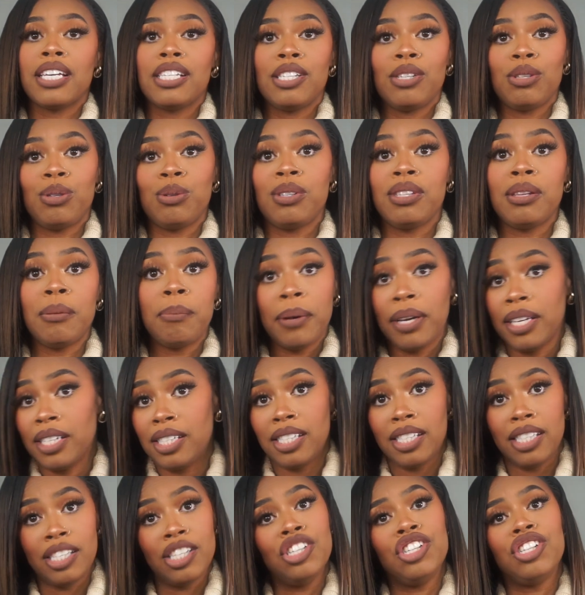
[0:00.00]
this was the best
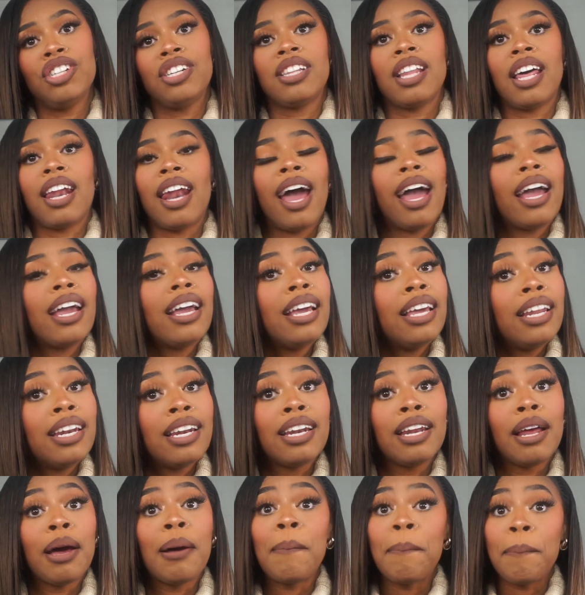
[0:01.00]
decision that I ended
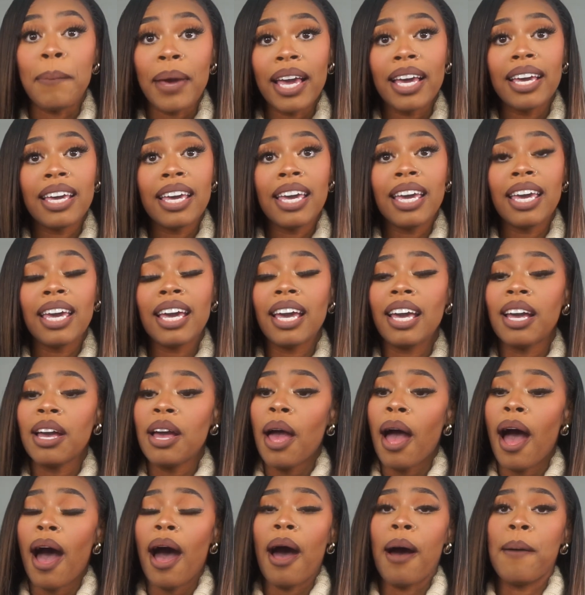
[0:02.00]
up making.
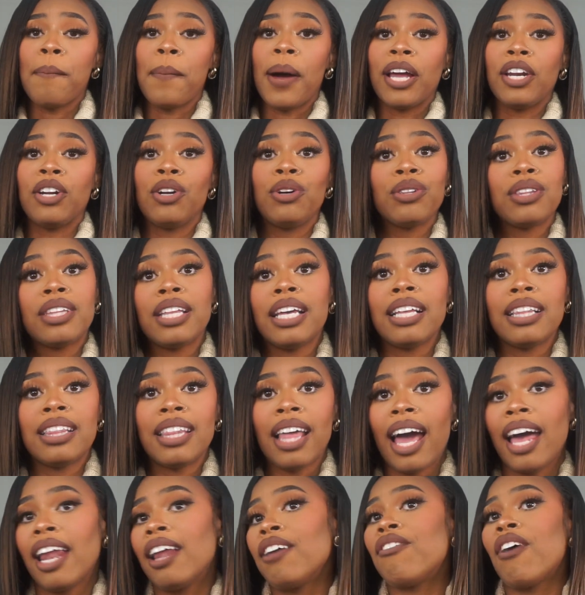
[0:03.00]
I don't think
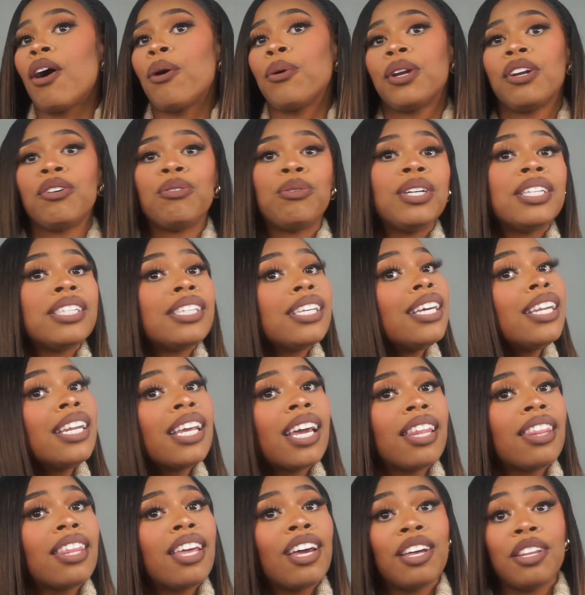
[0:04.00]
that if I would have went to any
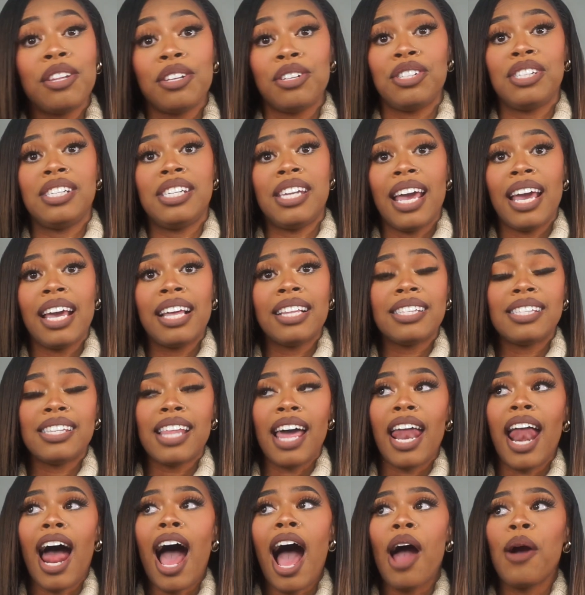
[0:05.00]
of the other states
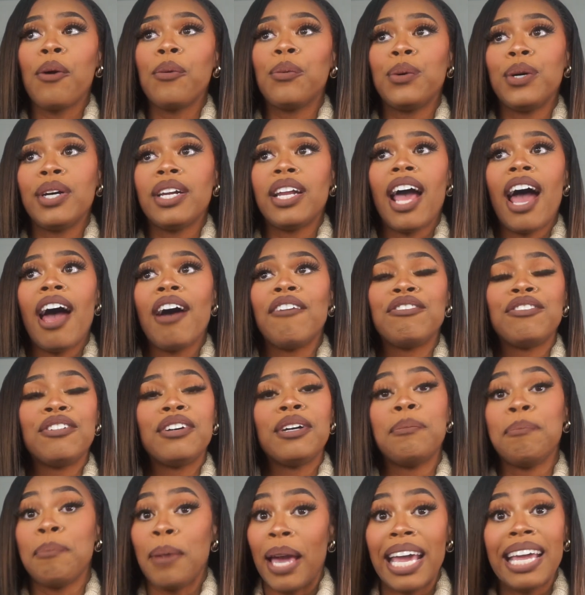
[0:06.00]
that I would have
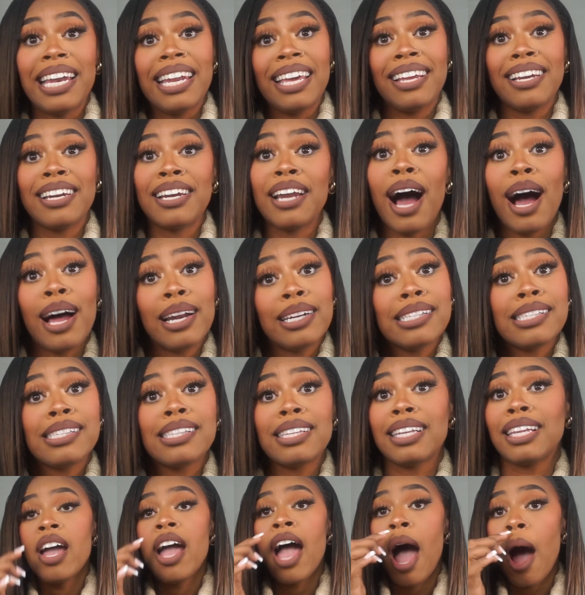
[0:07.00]
made it,
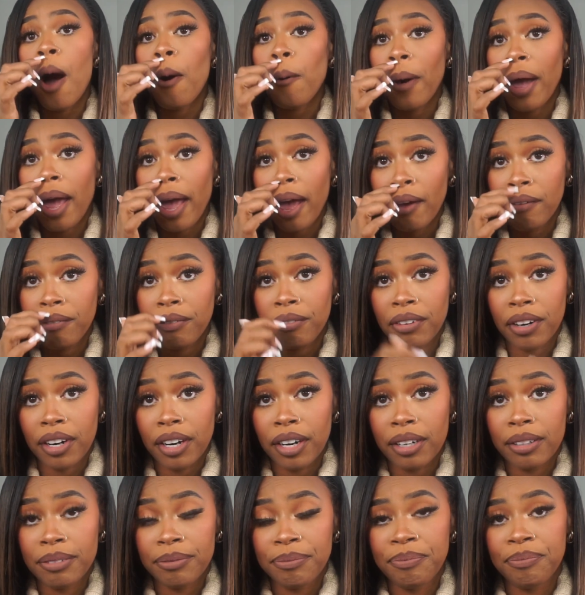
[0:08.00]
honestly.
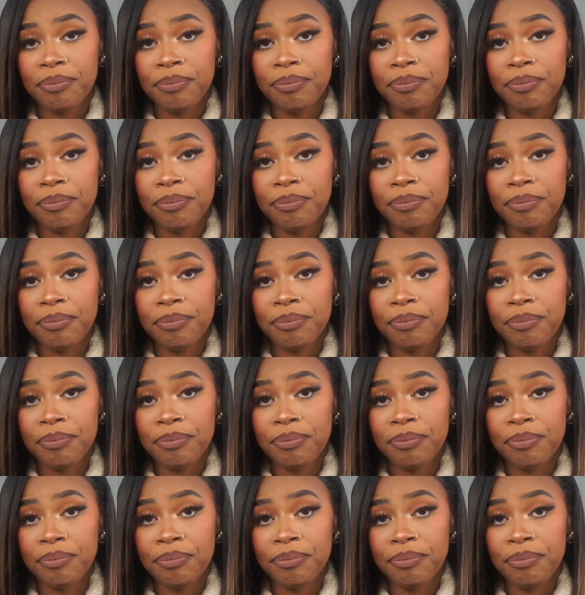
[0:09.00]
However,